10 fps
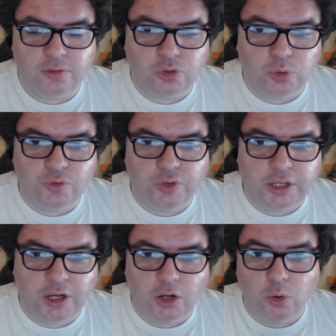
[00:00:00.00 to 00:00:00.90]
to the
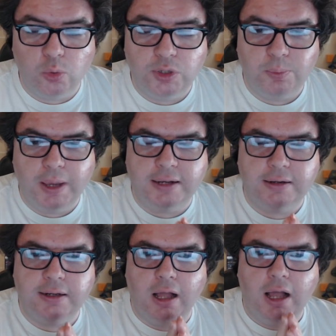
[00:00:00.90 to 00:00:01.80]
video,
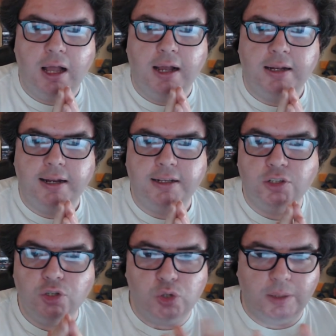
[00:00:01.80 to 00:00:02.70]
depending on any
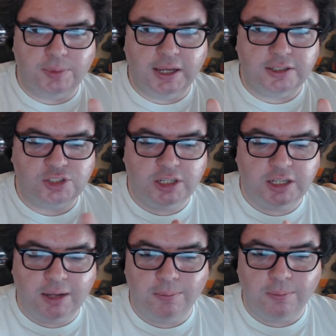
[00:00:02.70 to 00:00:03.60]
new updates that
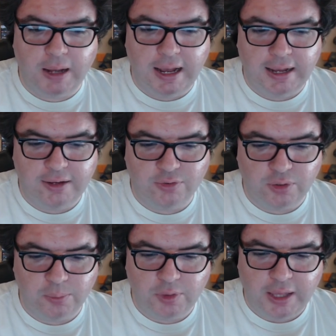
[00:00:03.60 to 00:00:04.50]
come by
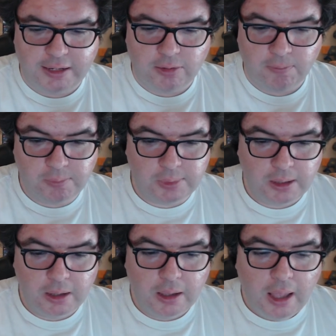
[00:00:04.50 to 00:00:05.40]
from then.
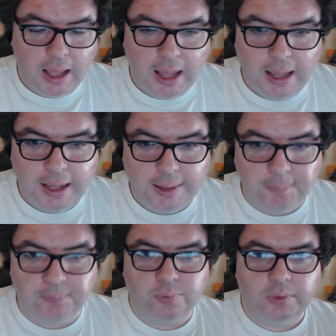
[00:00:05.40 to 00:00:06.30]

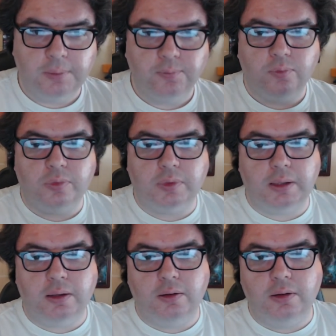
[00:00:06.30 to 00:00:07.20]
Um,
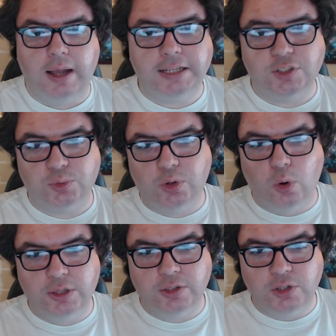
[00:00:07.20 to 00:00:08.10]
as this
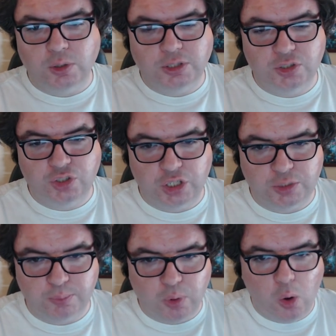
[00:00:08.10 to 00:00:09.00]
recording, the news has
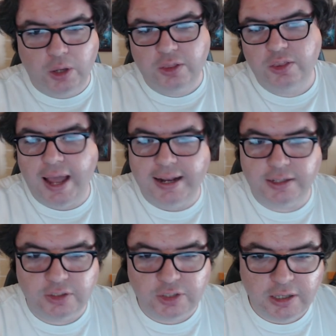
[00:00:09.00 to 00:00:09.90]
just broke
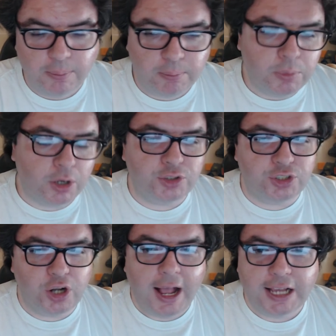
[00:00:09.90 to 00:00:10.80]
that the
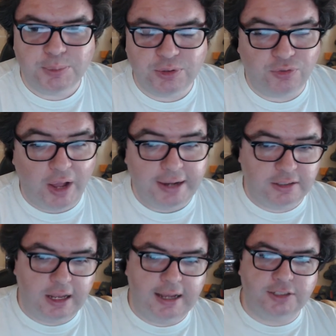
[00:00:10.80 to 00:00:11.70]
merger has been
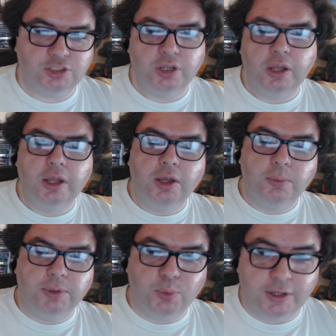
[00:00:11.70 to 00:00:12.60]
finalized
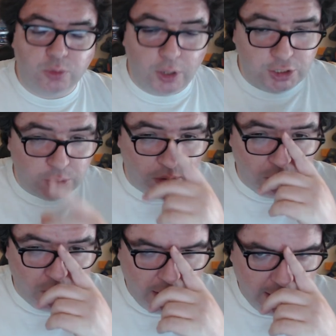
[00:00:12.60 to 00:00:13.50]
between
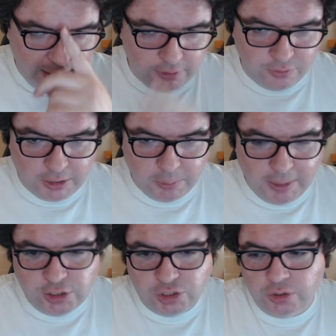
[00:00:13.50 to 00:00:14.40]
Crunchyroll and
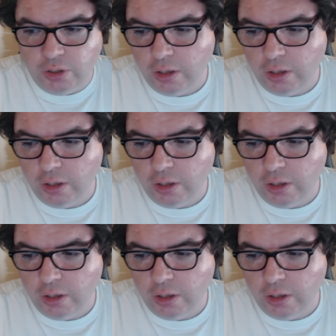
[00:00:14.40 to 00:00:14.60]
Funimation